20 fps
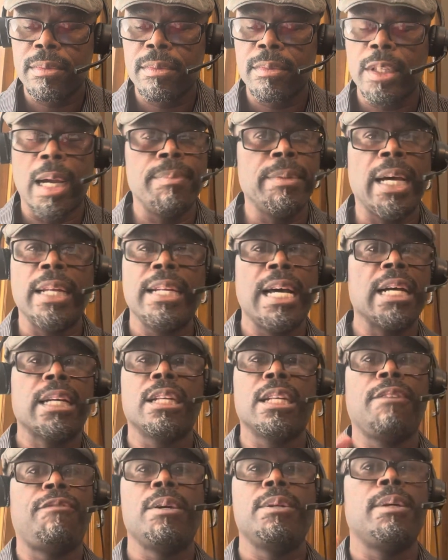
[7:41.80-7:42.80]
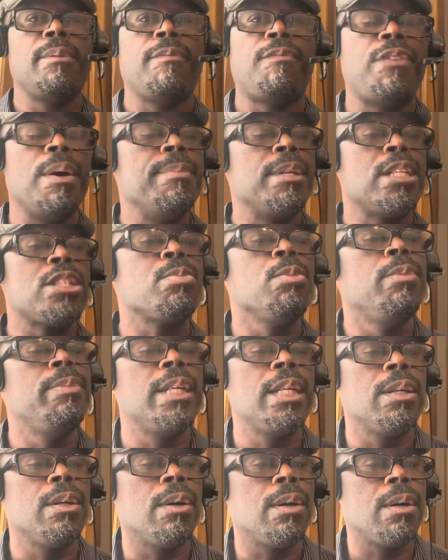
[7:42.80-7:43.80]
I'm not knocking the feminist
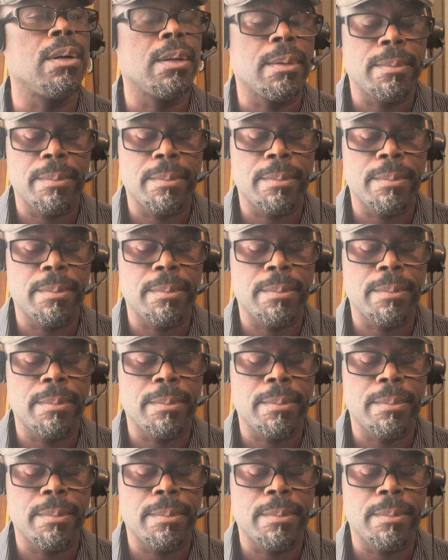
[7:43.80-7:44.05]
movement at all.